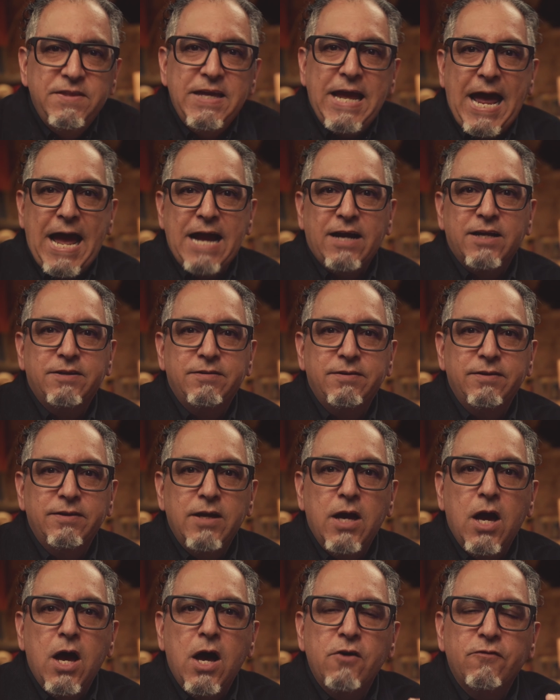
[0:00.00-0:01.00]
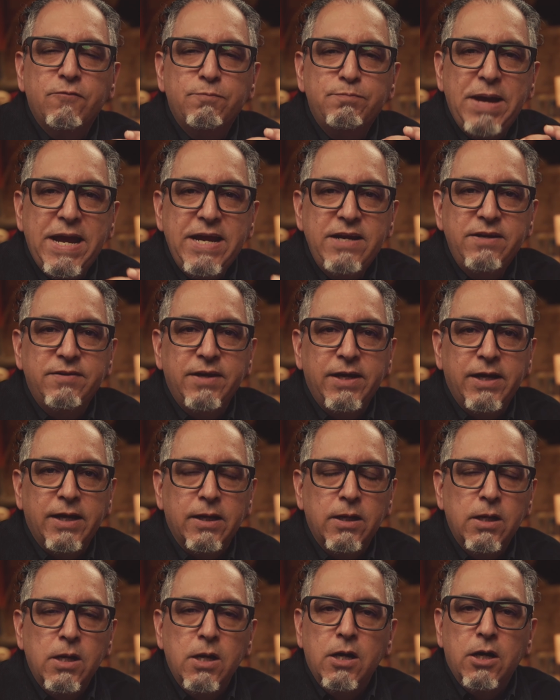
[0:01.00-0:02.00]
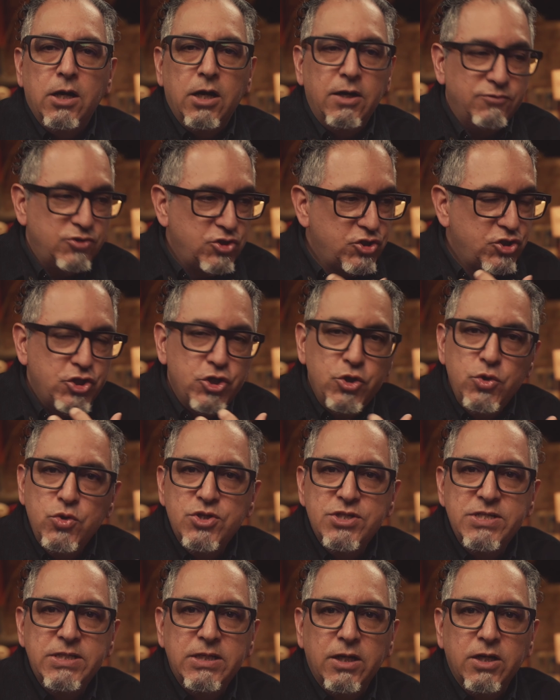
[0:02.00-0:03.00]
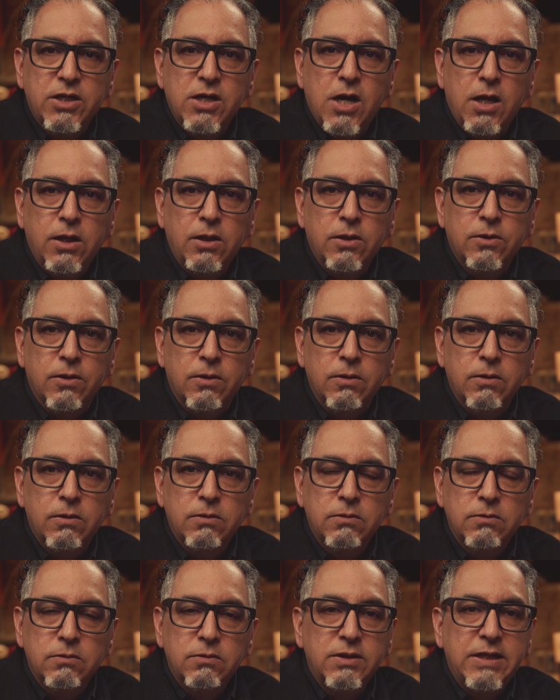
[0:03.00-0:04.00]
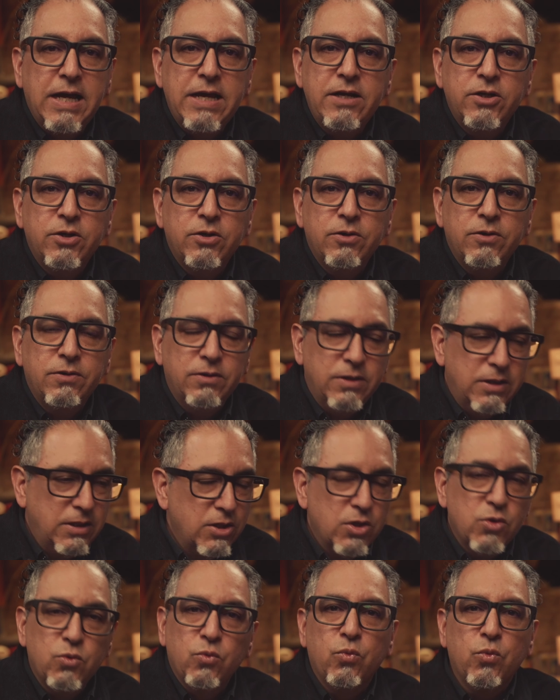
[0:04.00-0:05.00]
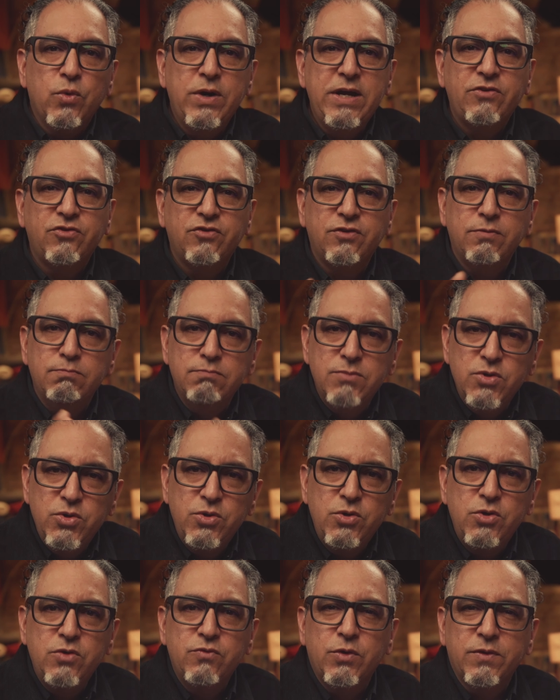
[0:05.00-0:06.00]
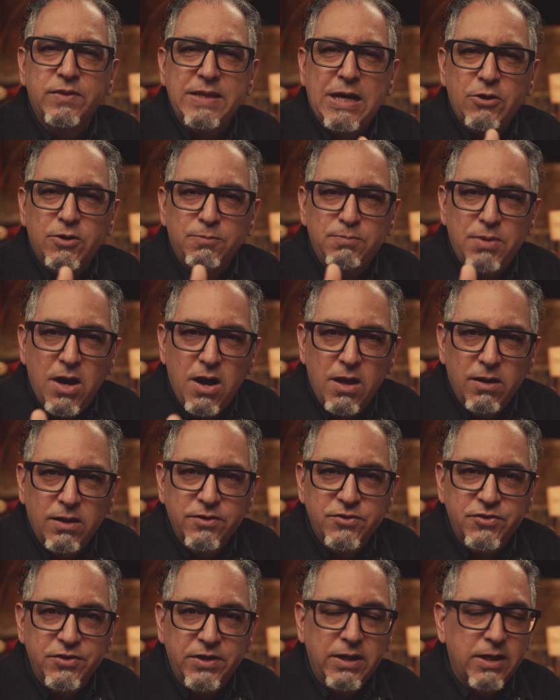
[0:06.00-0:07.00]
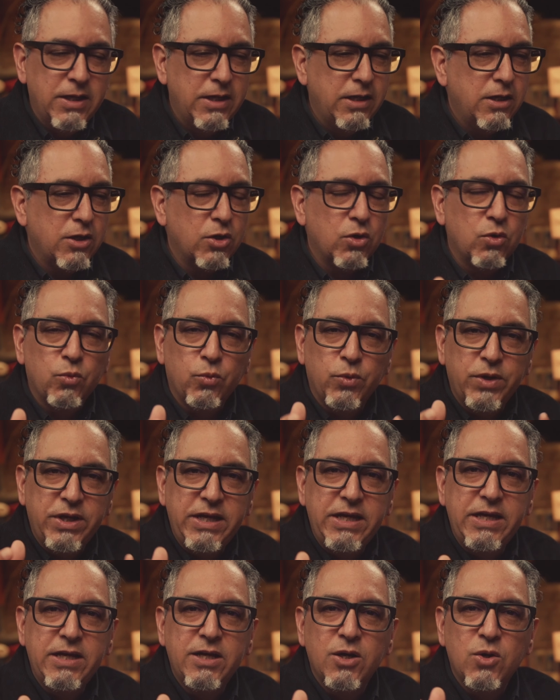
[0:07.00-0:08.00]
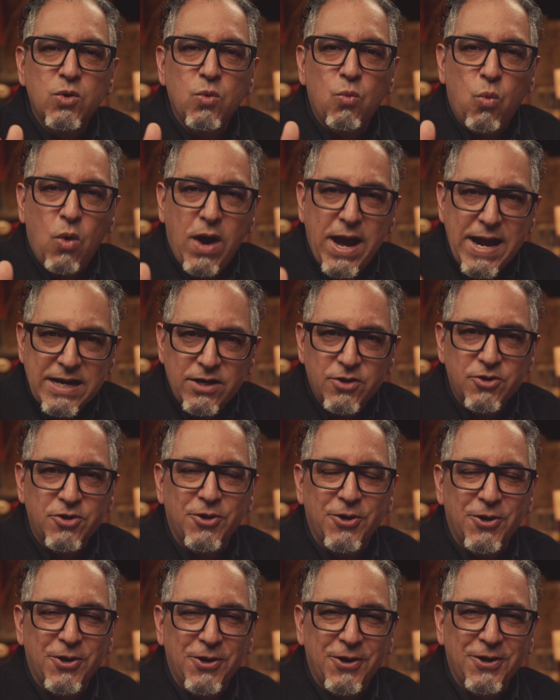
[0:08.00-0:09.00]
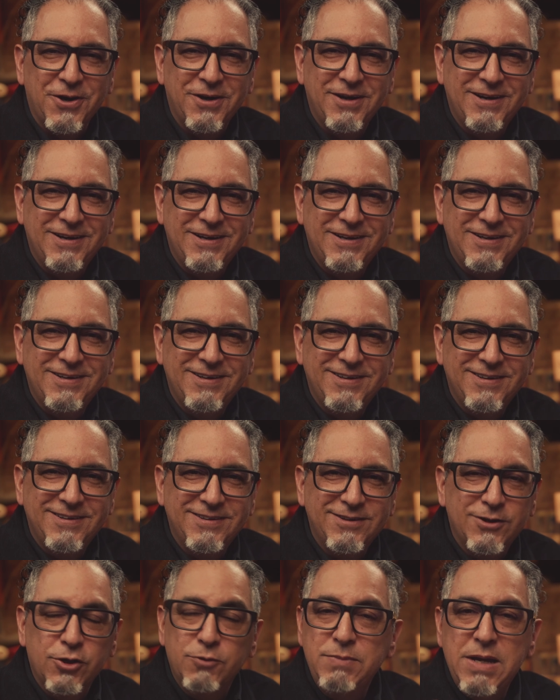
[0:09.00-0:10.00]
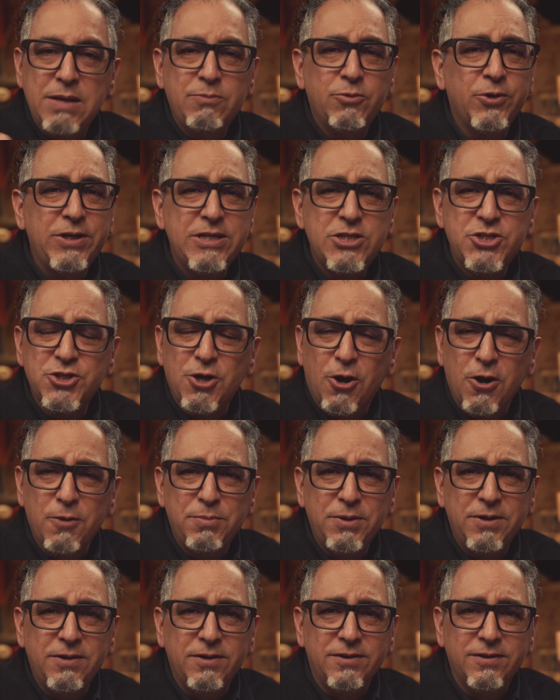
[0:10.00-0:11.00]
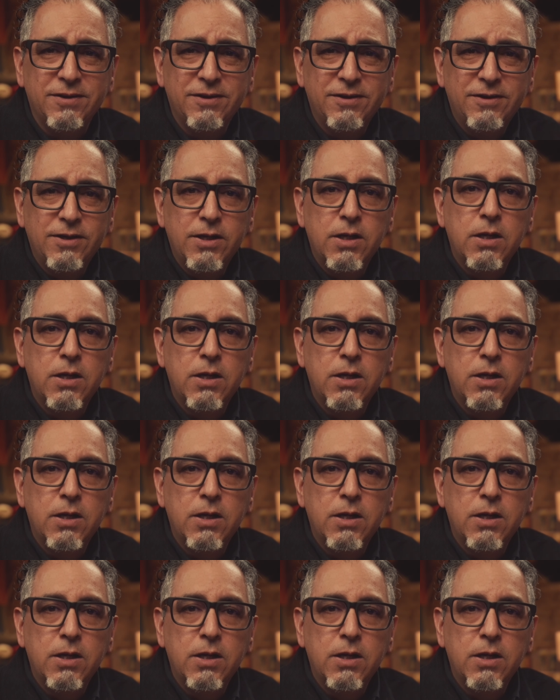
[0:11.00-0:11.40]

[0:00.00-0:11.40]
The act of painting, of choosing a color, letting her wrist move without apology, rewired her. Her memory sharpened.